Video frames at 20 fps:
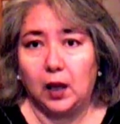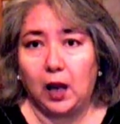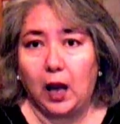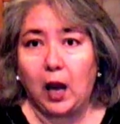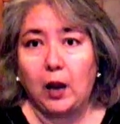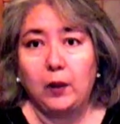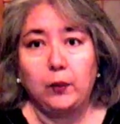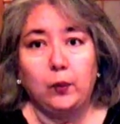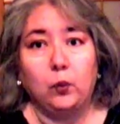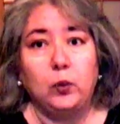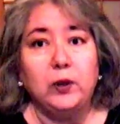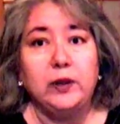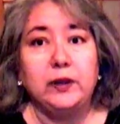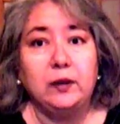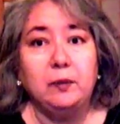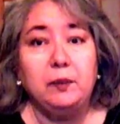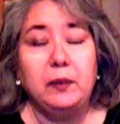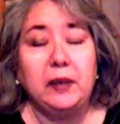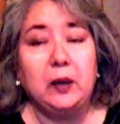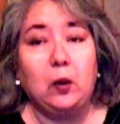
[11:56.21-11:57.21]
I wouldn't
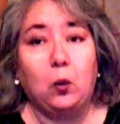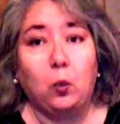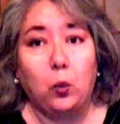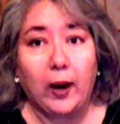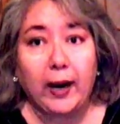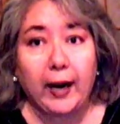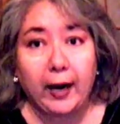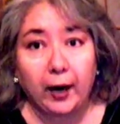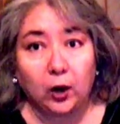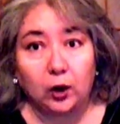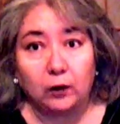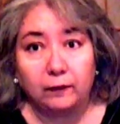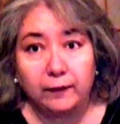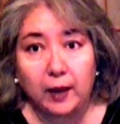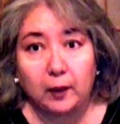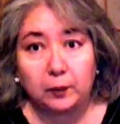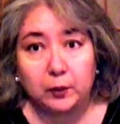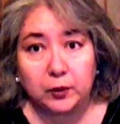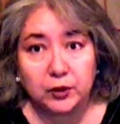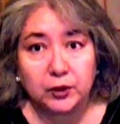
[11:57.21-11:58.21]
have been aware of
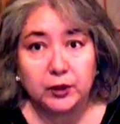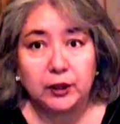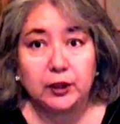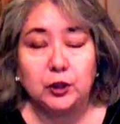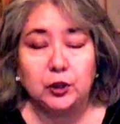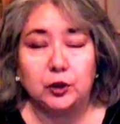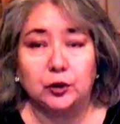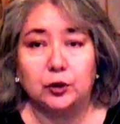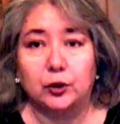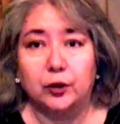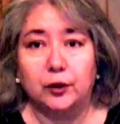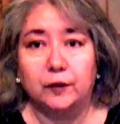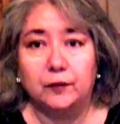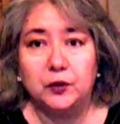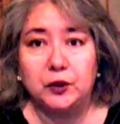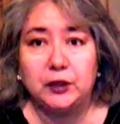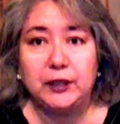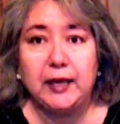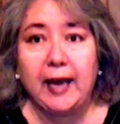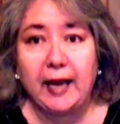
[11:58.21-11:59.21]
that procedure if
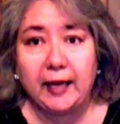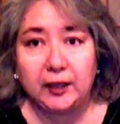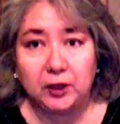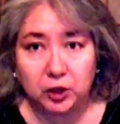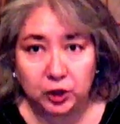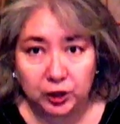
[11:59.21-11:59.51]
she hadn't